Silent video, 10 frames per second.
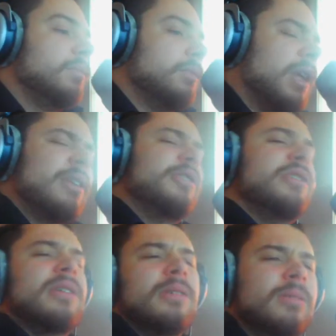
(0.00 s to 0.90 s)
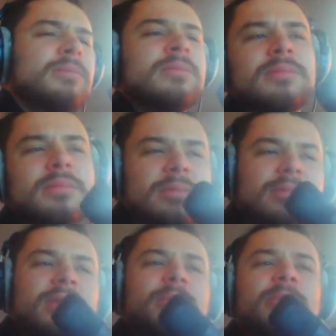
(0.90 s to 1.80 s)
lot of shit, dude.
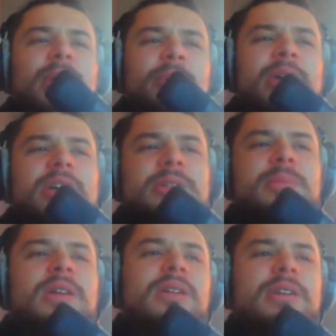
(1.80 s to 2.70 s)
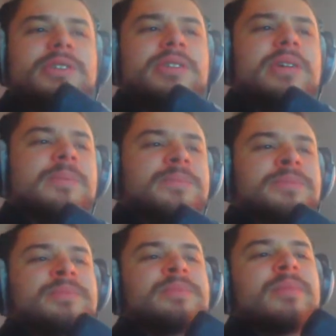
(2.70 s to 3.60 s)
I'm passionate about a lot of shit.
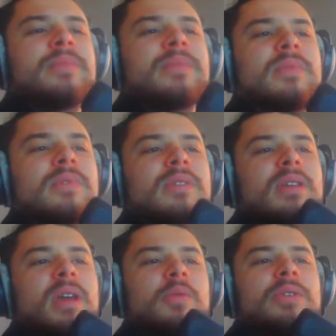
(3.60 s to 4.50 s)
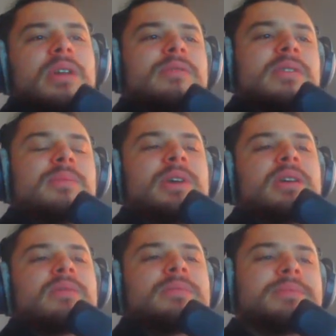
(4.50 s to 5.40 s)
I really like
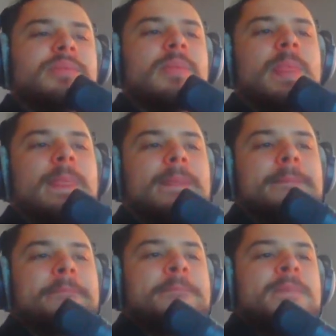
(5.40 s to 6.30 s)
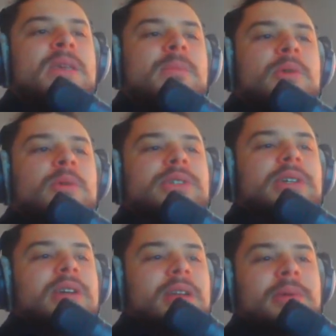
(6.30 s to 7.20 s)
filmmaking. But I wasn't
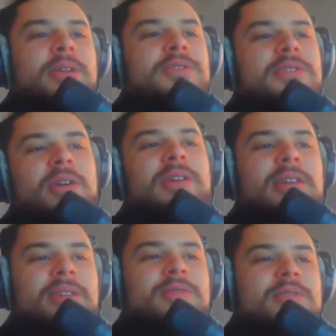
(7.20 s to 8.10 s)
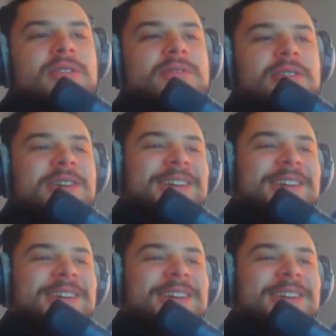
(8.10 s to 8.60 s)
kidding about jelking. If you guys are...